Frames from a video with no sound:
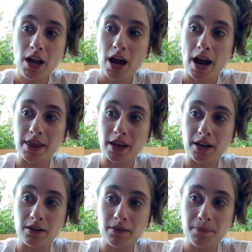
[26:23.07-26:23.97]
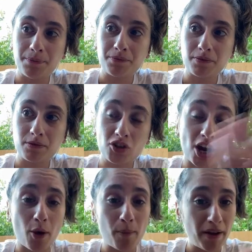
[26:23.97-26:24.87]
and then check
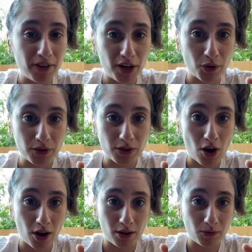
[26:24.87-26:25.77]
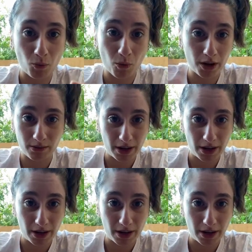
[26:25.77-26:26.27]
out my videos on what